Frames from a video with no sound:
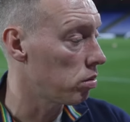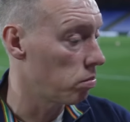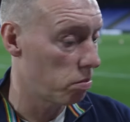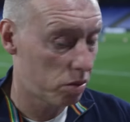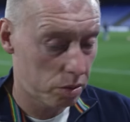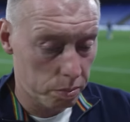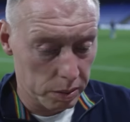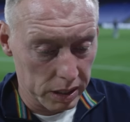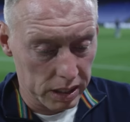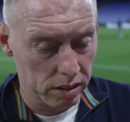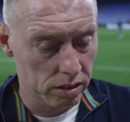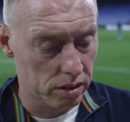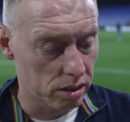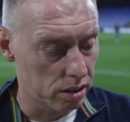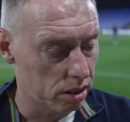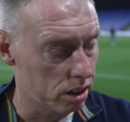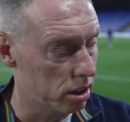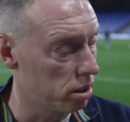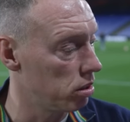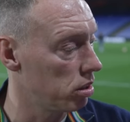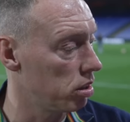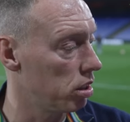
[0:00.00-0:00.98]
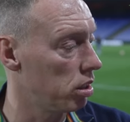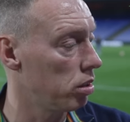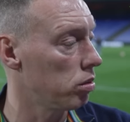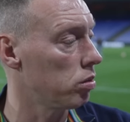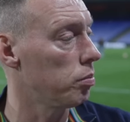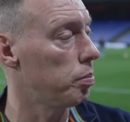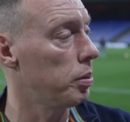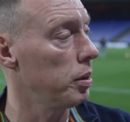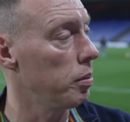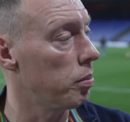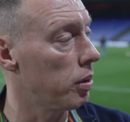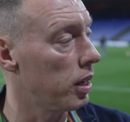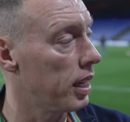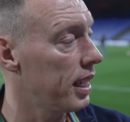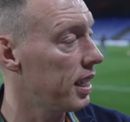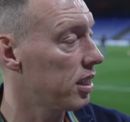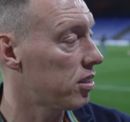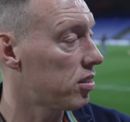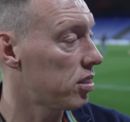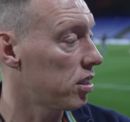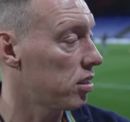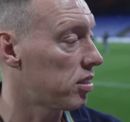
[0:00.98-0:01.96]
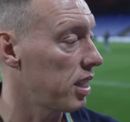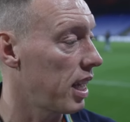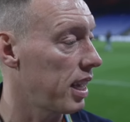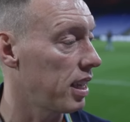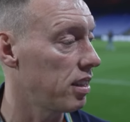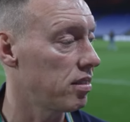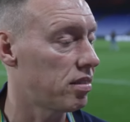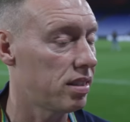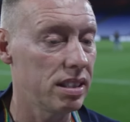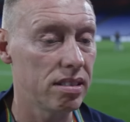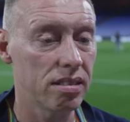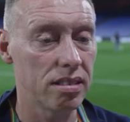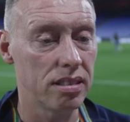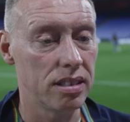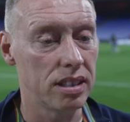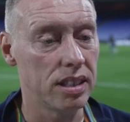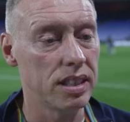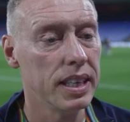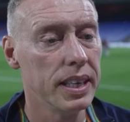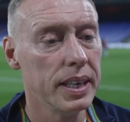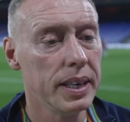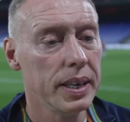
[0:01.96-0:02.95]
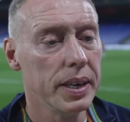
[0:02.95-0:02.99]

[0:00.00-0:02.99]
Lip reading: I'm speaking to the local people there. It's our second season,